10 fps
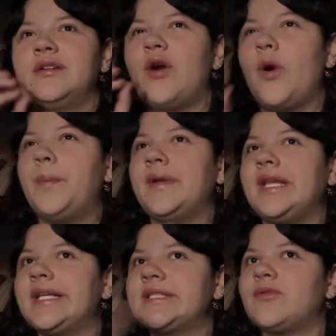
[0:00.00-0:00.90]

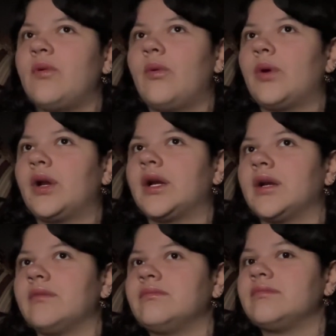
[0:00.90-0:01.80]
openings
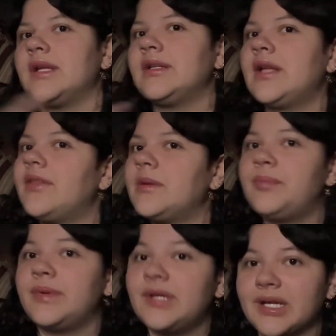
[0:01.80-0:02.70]
for another
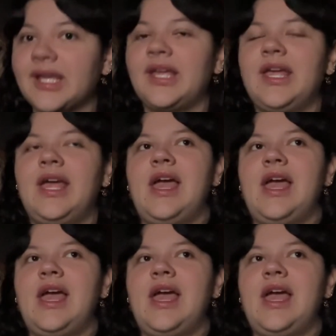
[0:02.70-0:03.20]
book.